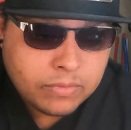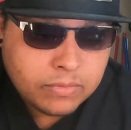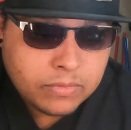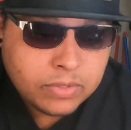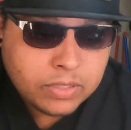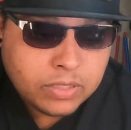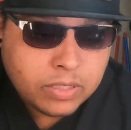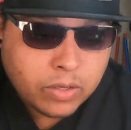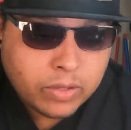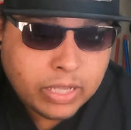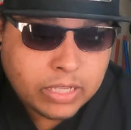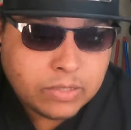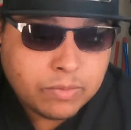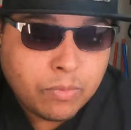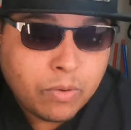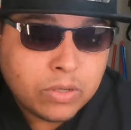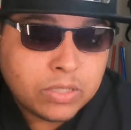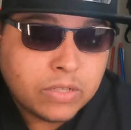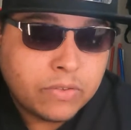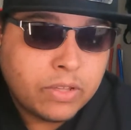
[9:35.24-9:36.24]
So that's
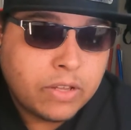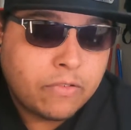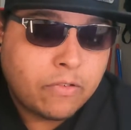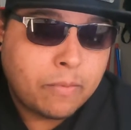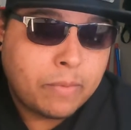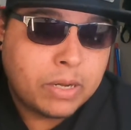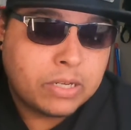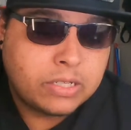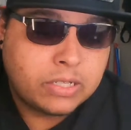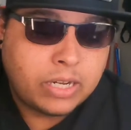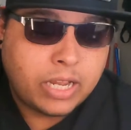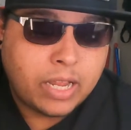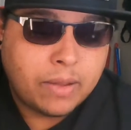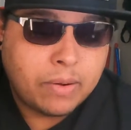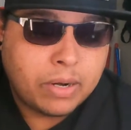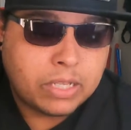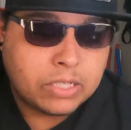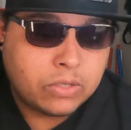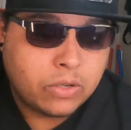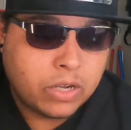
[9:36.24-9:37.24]
most of the information. I am
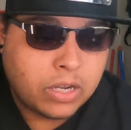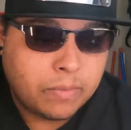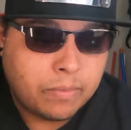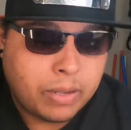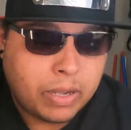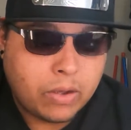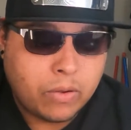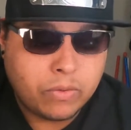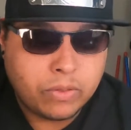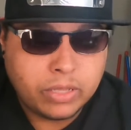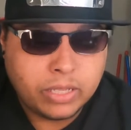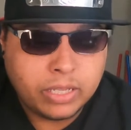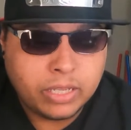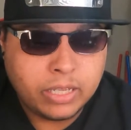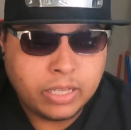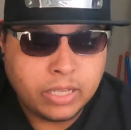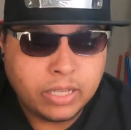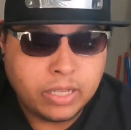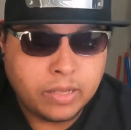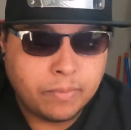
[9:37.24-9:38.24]
going to talk about
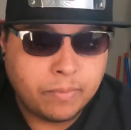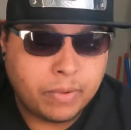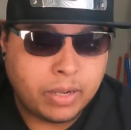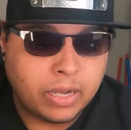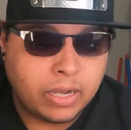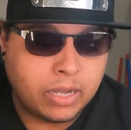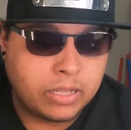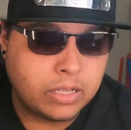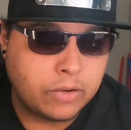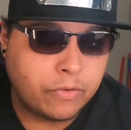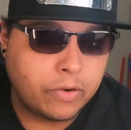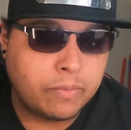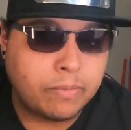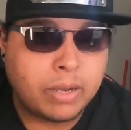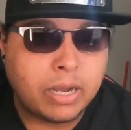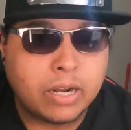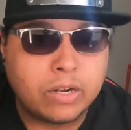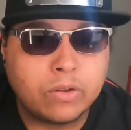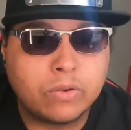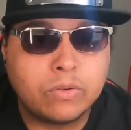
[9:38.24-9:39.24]
the different
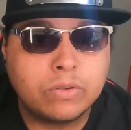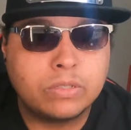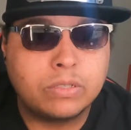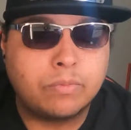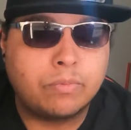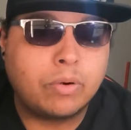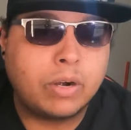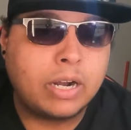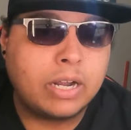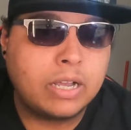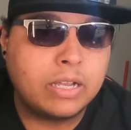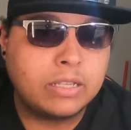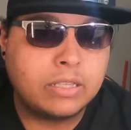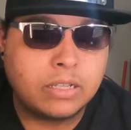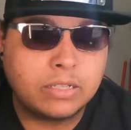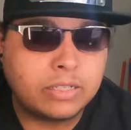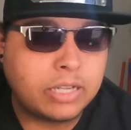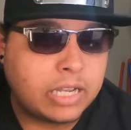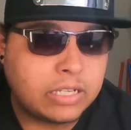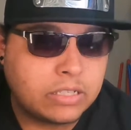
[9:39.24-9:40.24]
models, the price, the
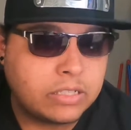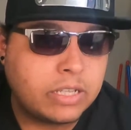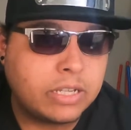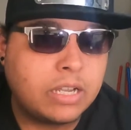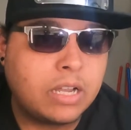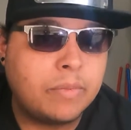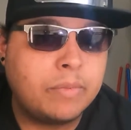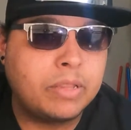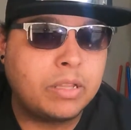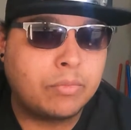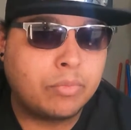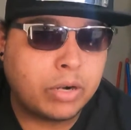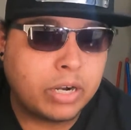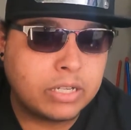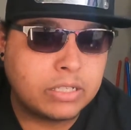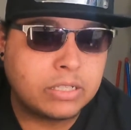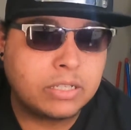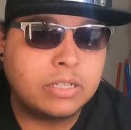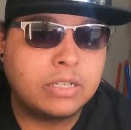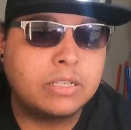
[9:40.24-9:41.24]
sizes they come in, the
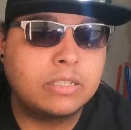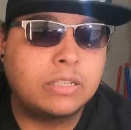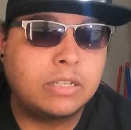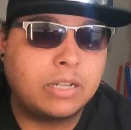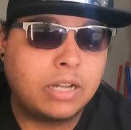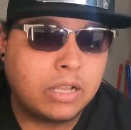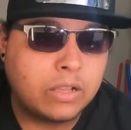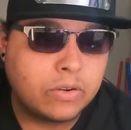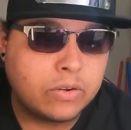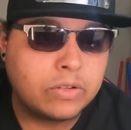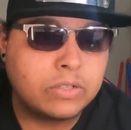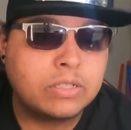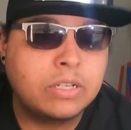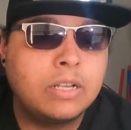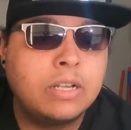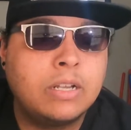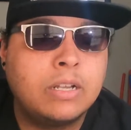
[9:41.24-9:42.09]
prices, the colors.